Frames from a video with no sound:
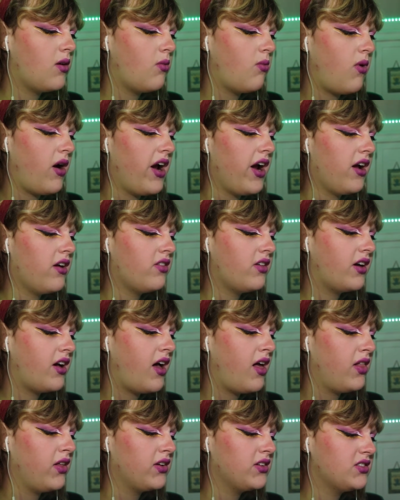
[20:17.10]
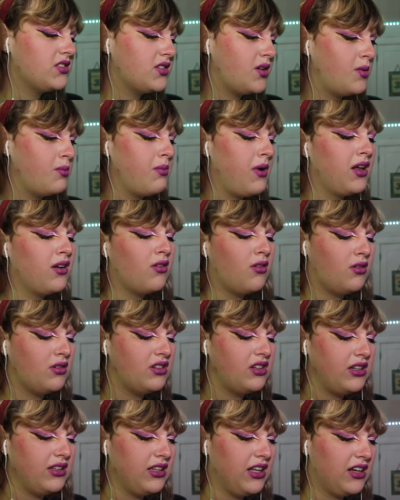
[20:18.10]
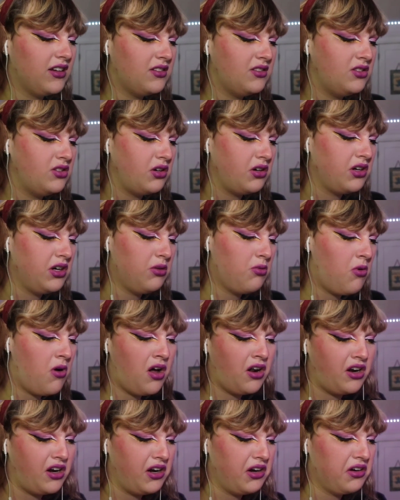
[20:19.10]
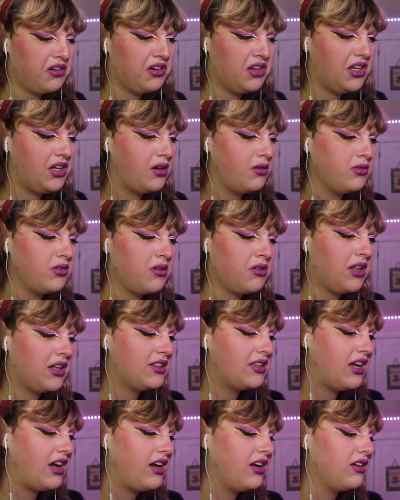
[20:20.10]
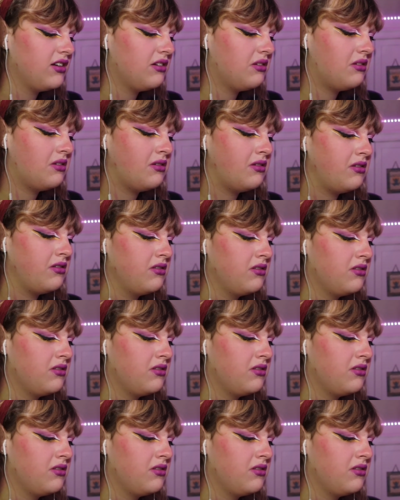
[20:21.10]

Why are the colors so muddled in like dirty water? Ew, don't like that. Uh-uh.